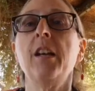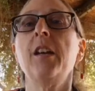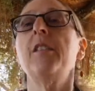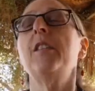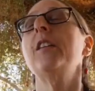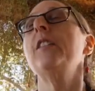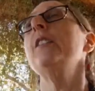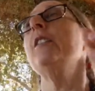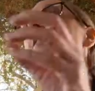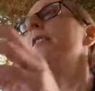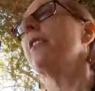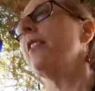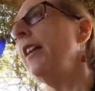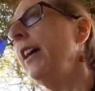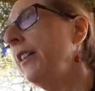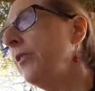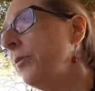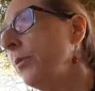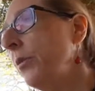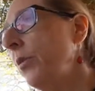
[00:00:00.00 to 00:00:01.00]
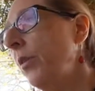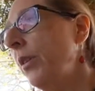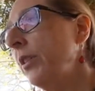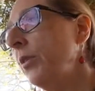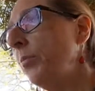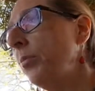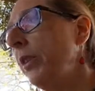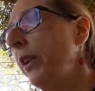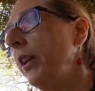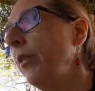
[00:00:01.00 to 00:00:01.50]
Then this class would go on the
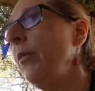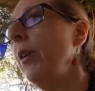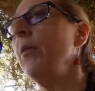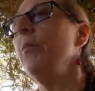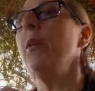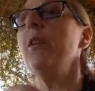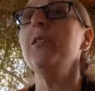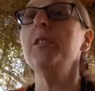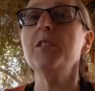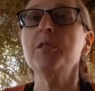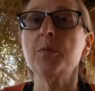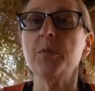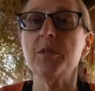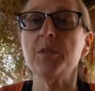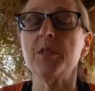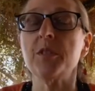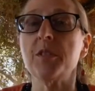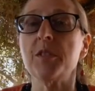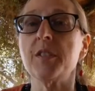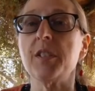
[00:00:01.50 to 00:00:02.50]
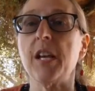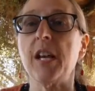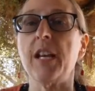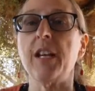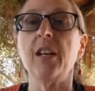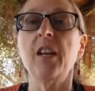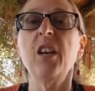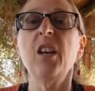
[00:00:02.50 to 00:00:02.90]
playground while this one's inside.